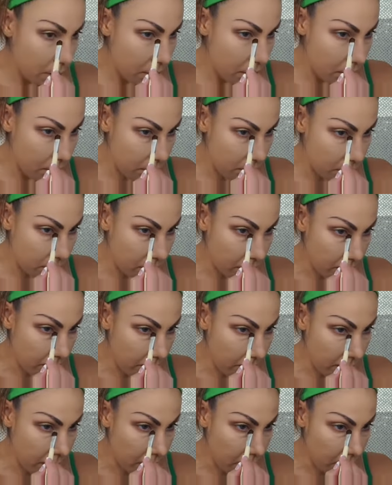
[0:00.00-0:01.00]
and we're just gonna
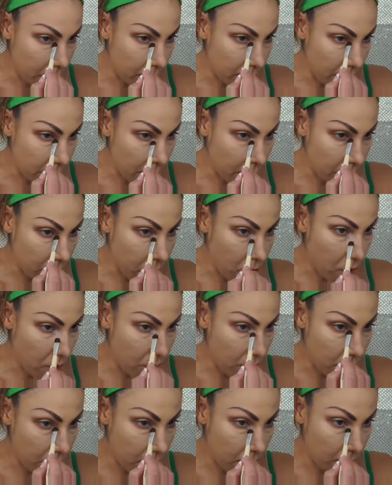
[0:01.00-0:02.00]
apply it on the inner
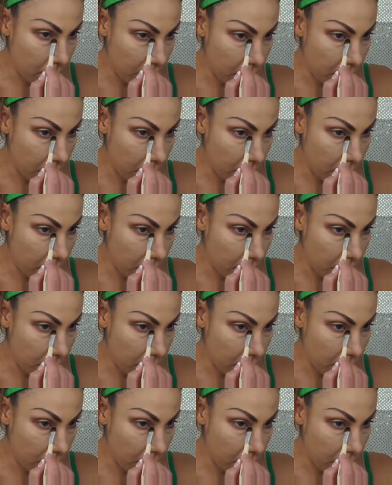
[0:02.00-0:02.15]
corner